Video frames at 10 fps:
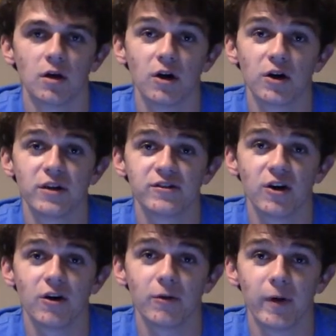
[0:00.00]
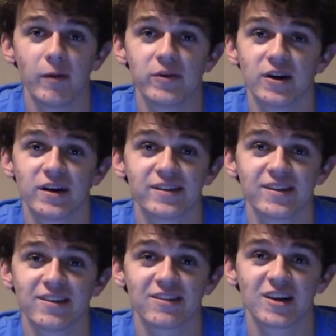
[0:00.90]
All right, y'all. I'll be honest.
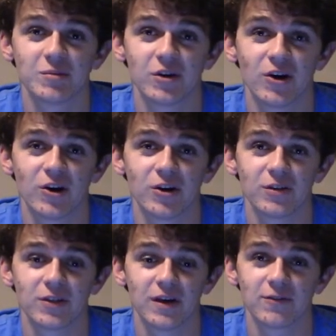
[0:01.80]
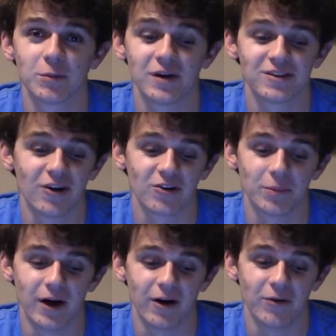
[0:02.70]
This is going to be a hard thing for me to talk
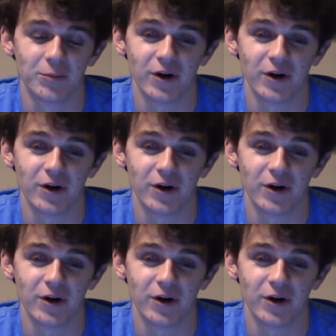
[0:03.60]
about.